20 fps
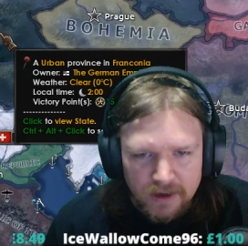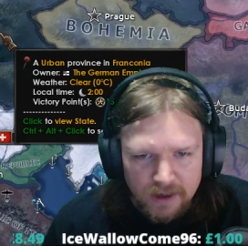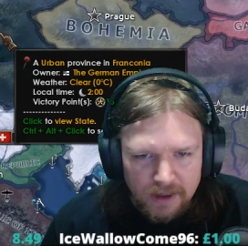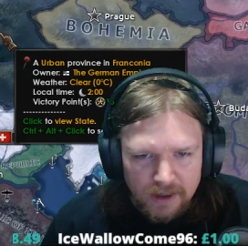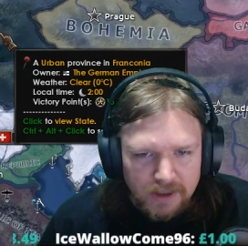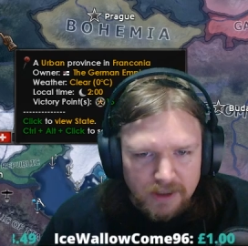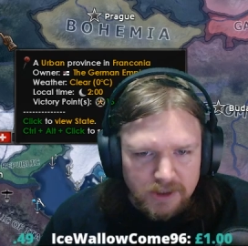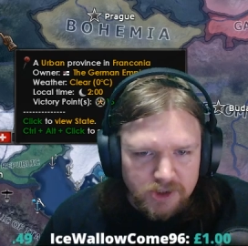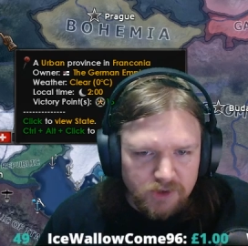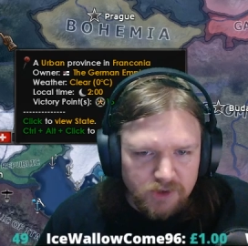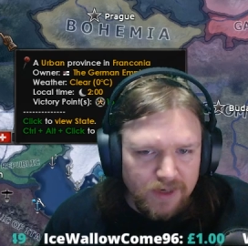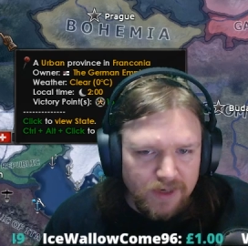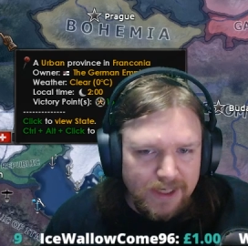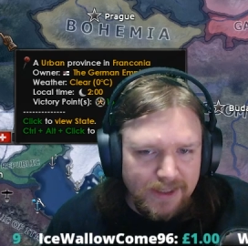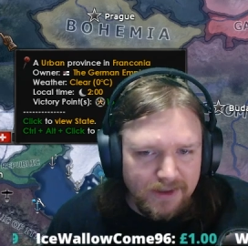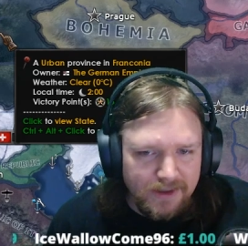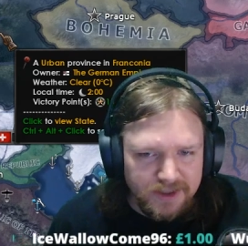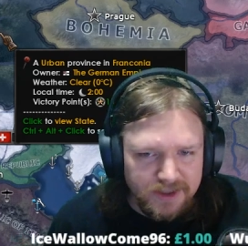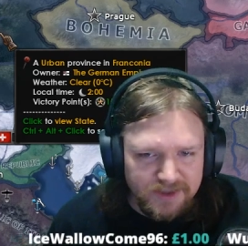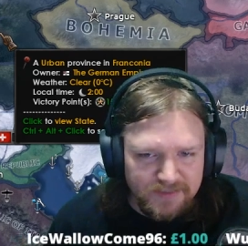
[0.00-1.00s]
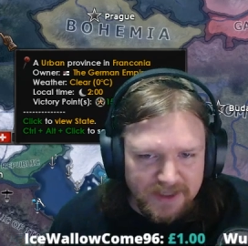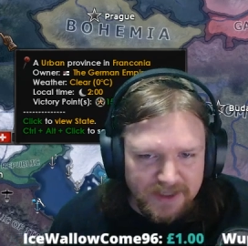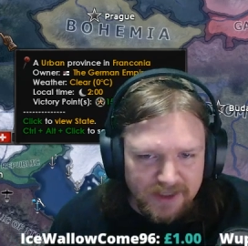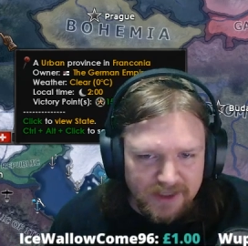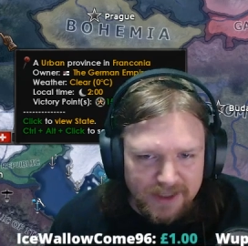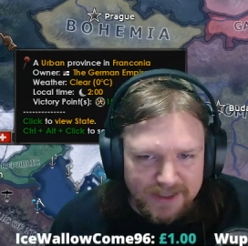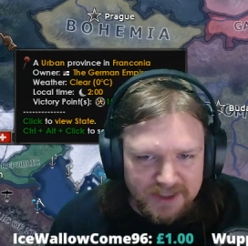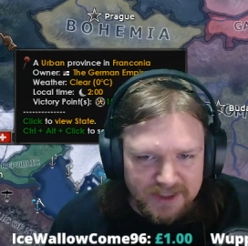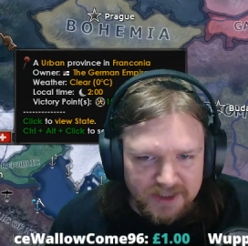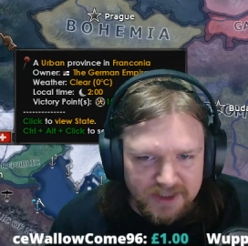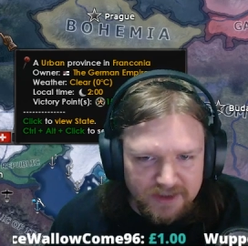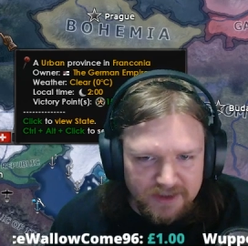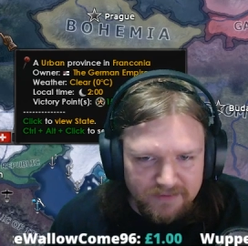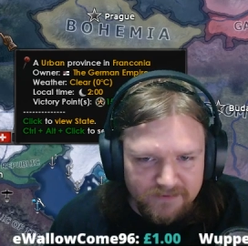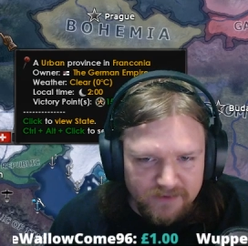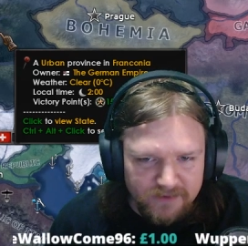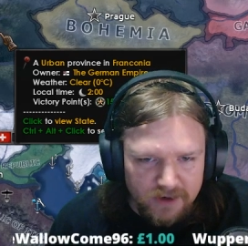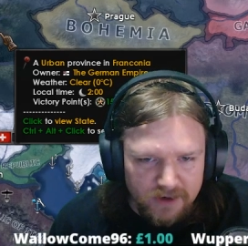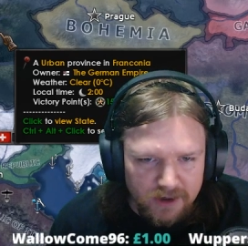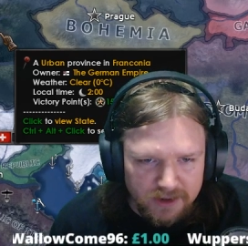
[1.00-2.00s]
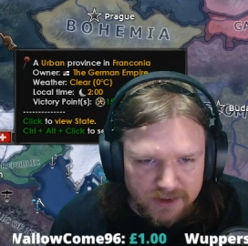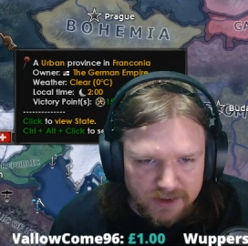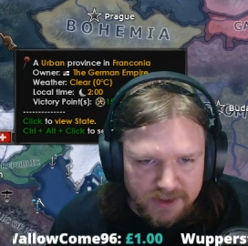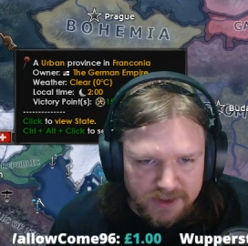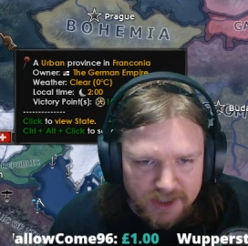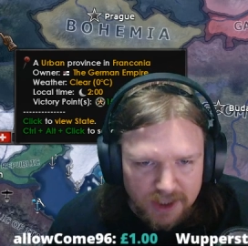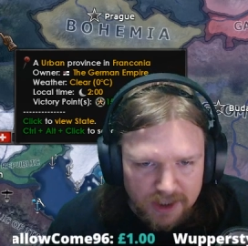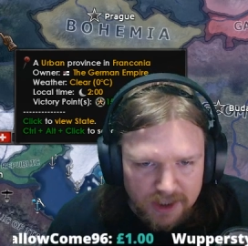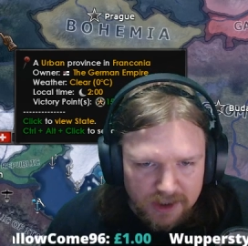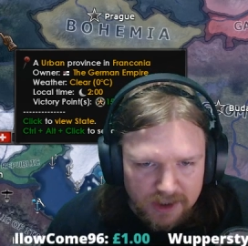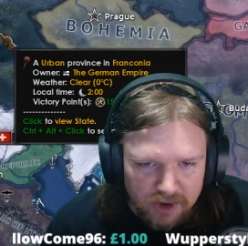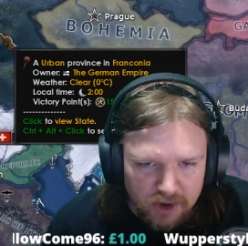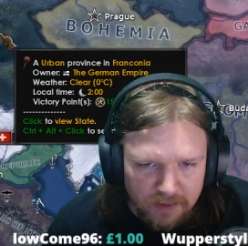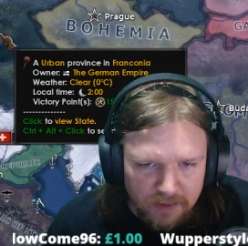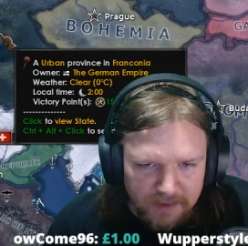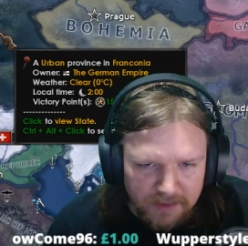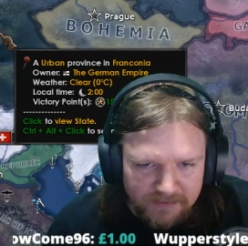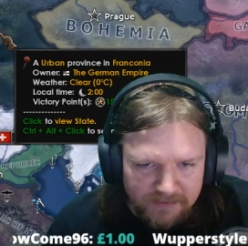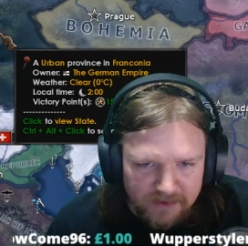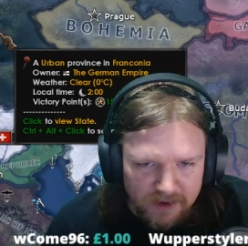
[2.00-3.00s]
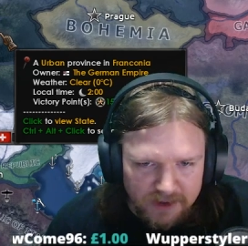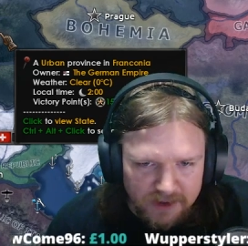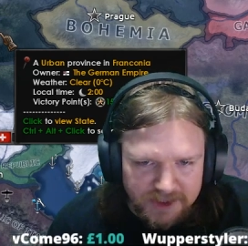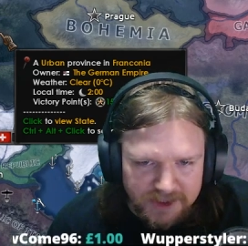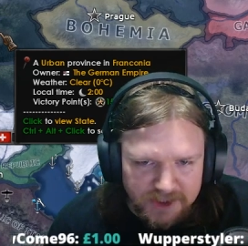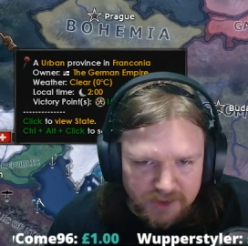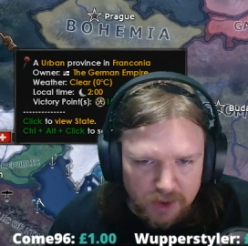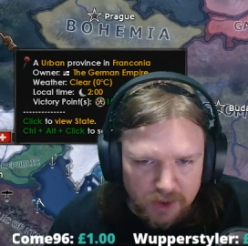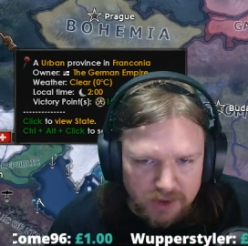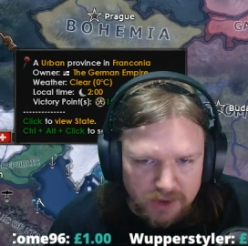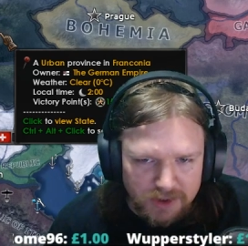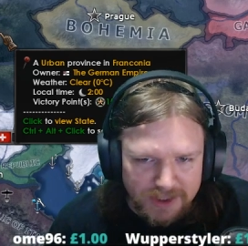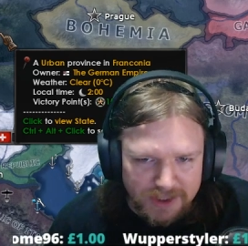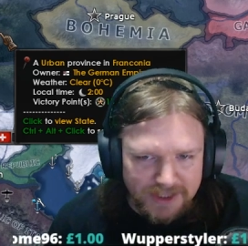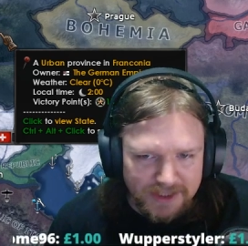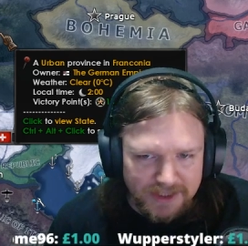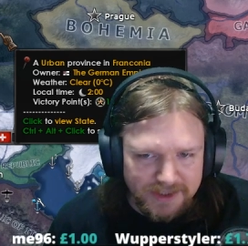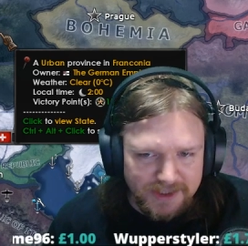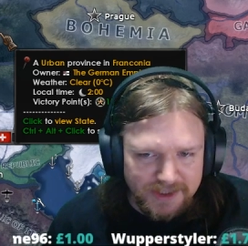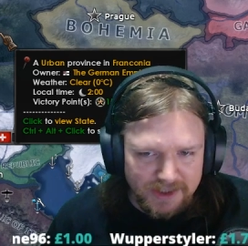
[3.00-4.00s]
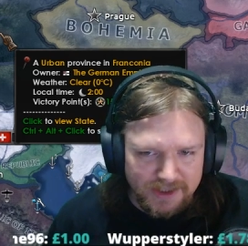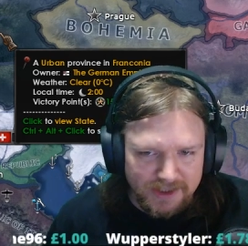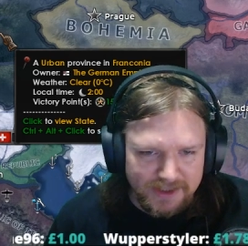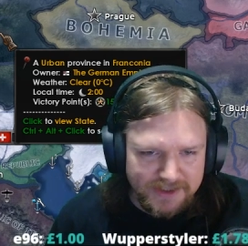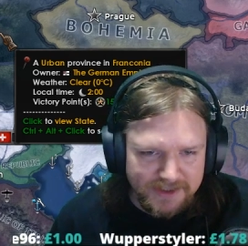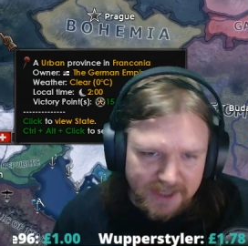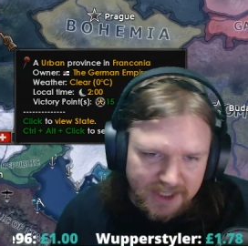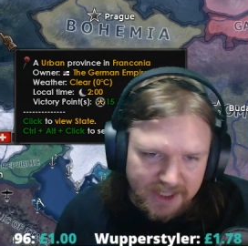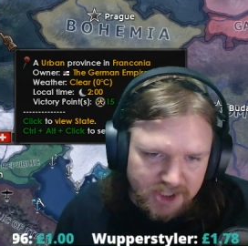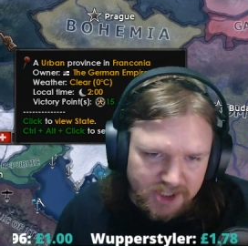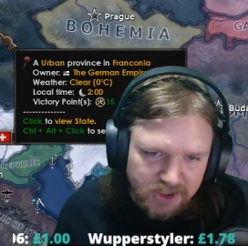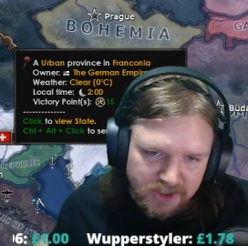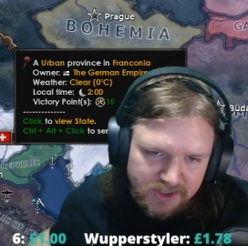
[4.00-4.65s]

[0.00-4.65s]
Sorelians have been elected in France. The Commune of France is the world's leading syndicalist nation.